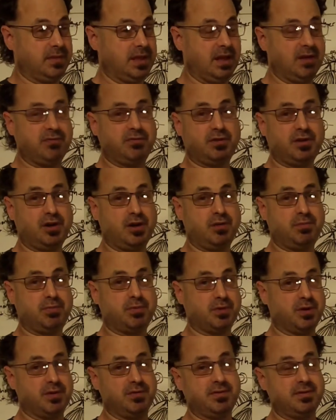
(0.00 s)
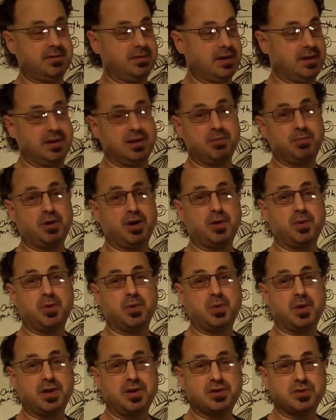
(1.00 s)
envelope, or even, you probably
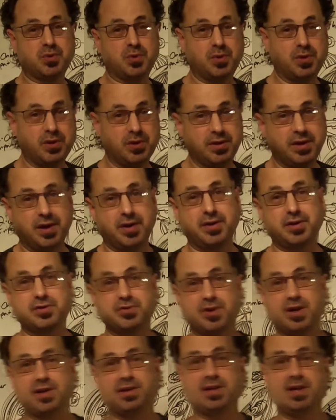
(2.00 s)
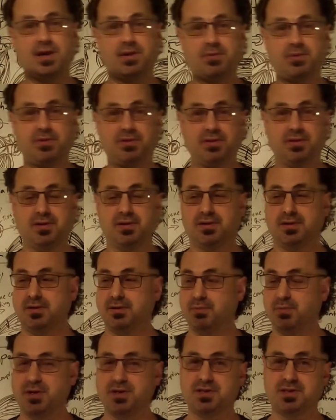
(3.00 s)
wouldn't want to use oil. They already tried that with
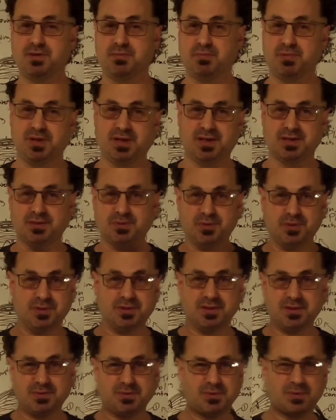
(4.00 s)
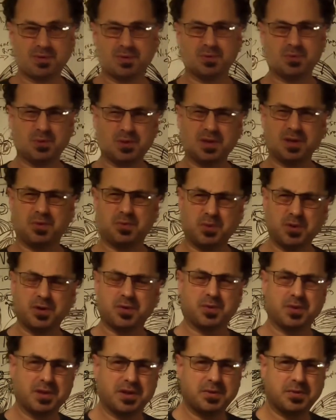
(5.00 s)
the breast implants. Oil didn't really
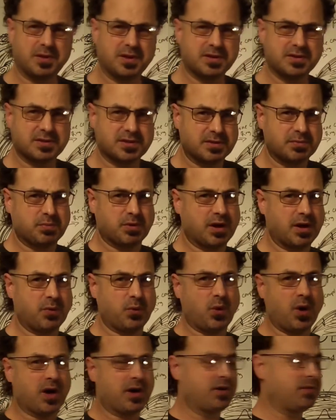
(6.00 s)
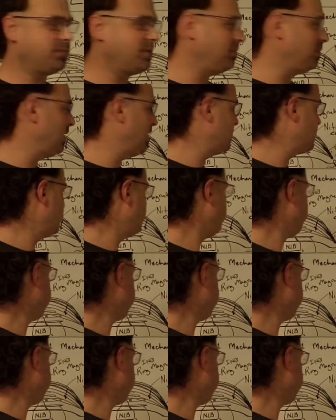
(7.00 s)
work really well, so probably water would be best.